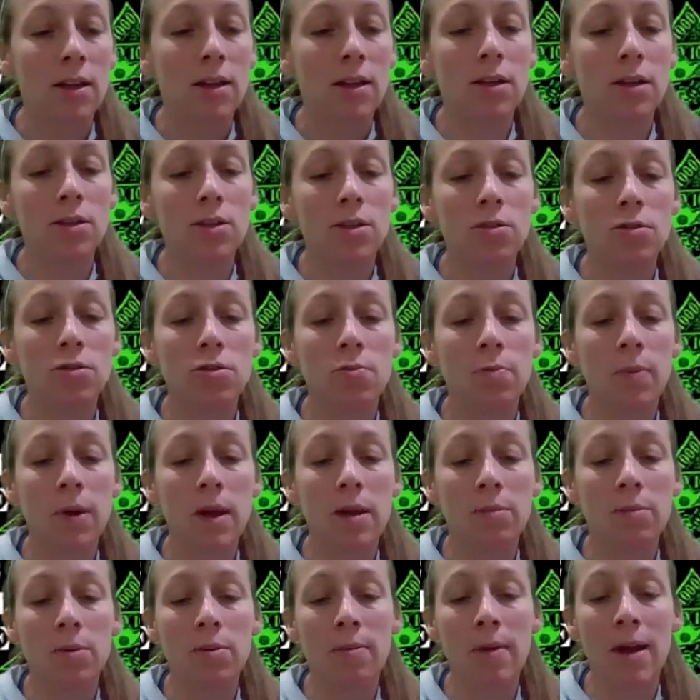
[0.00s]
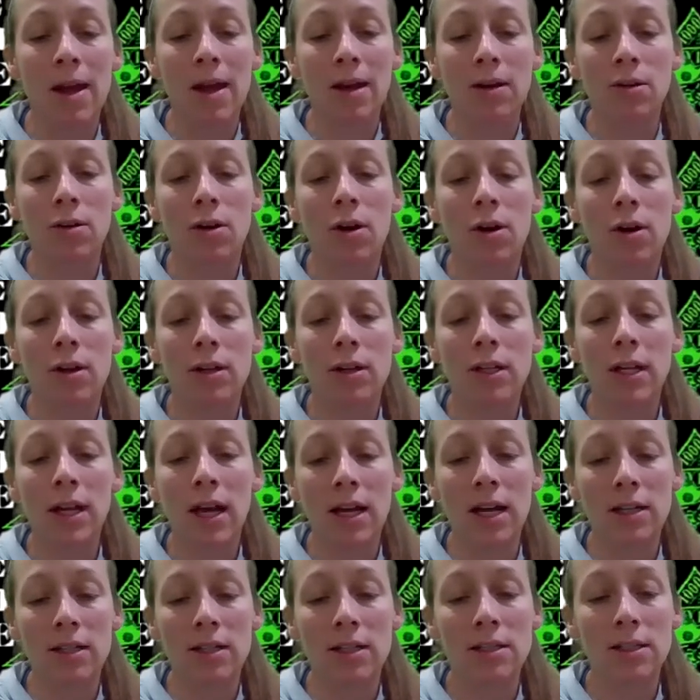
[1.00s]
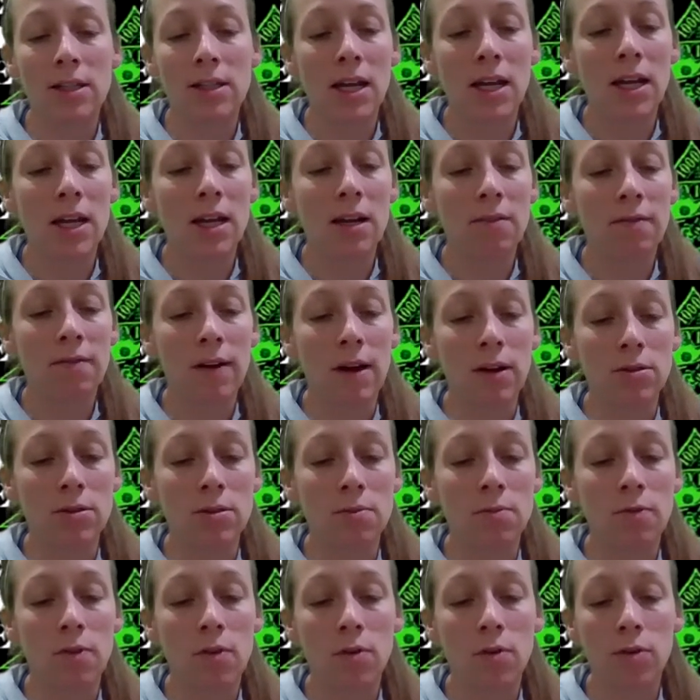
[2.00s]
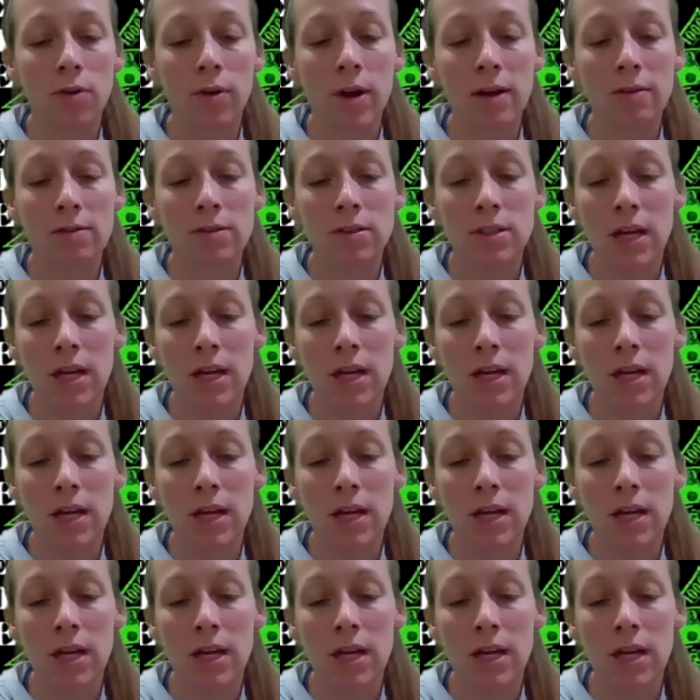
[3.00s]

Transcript: The newspaper man called again to say he had found some photographs